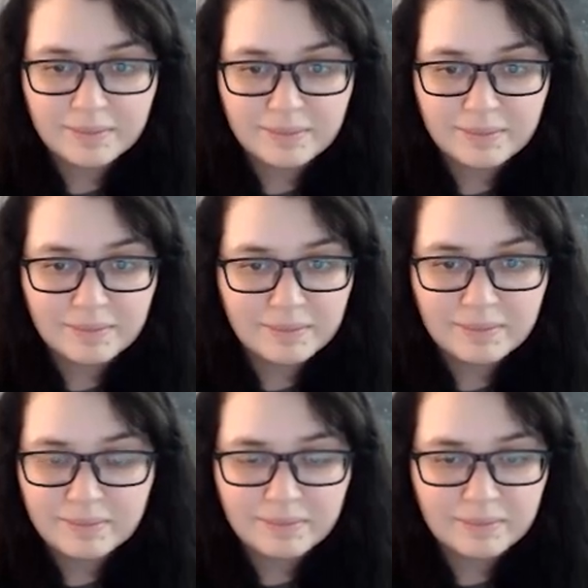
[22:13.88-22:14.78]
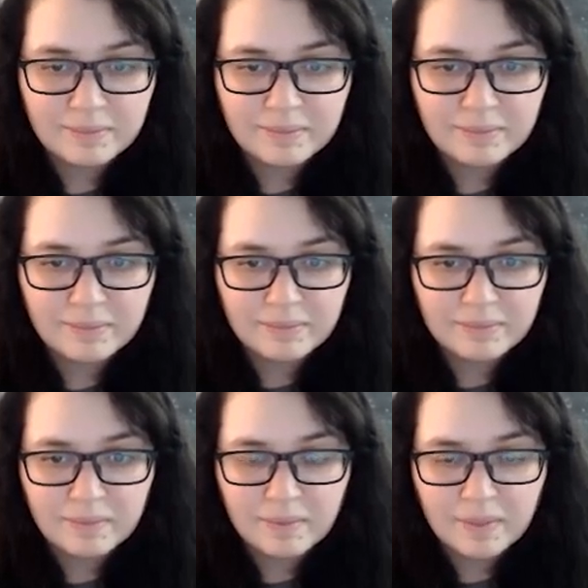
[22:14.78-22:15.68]

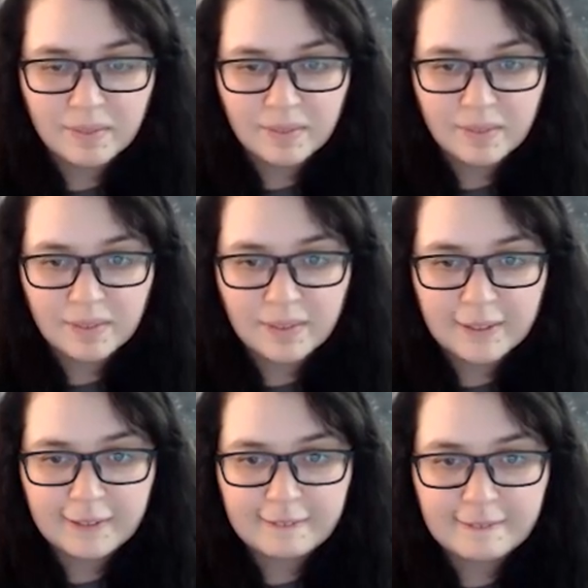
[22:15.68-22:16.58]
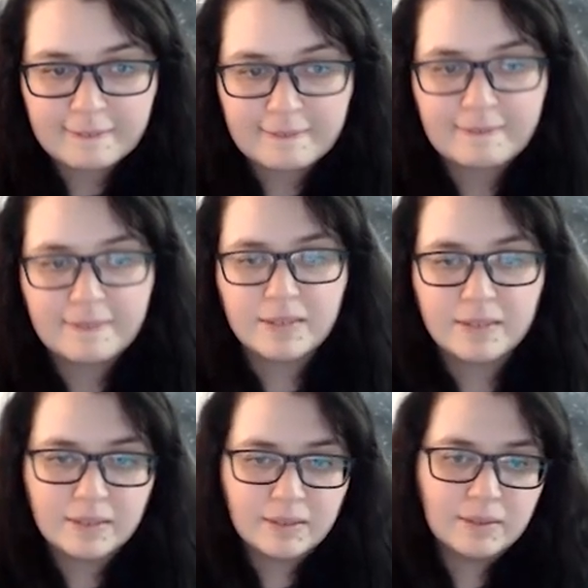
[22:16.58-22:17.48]

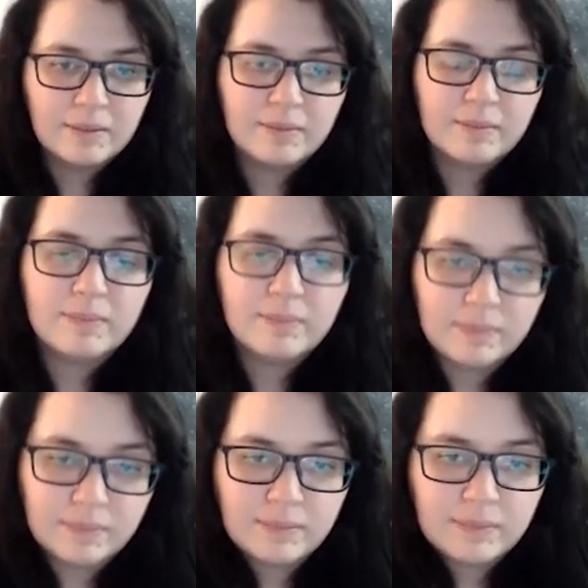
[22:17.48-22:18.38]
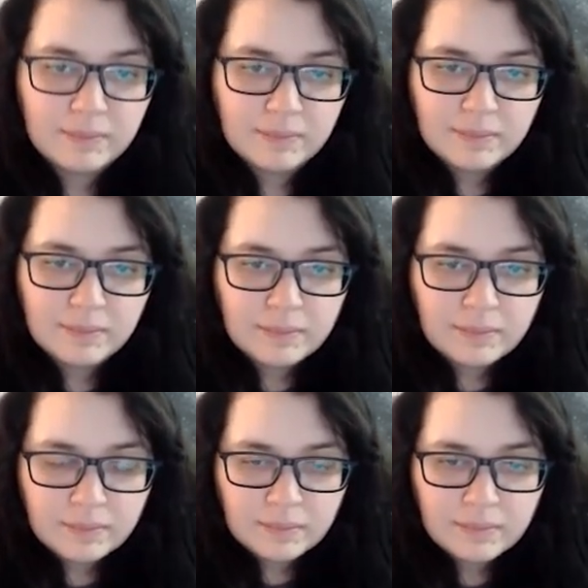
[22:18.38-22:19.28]

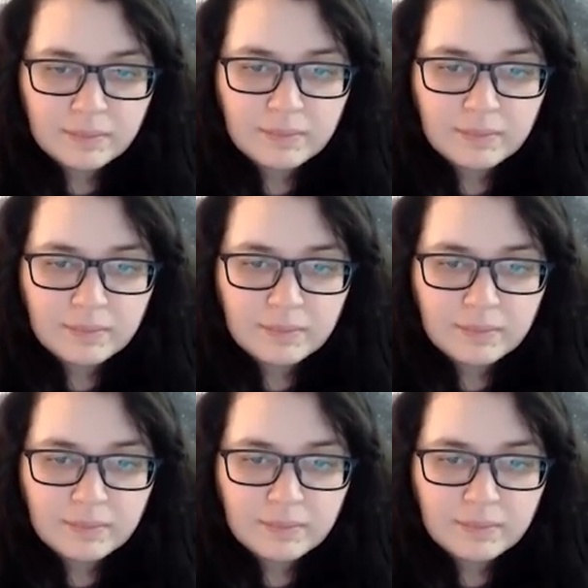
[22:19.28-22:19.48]
This person isn't speaking.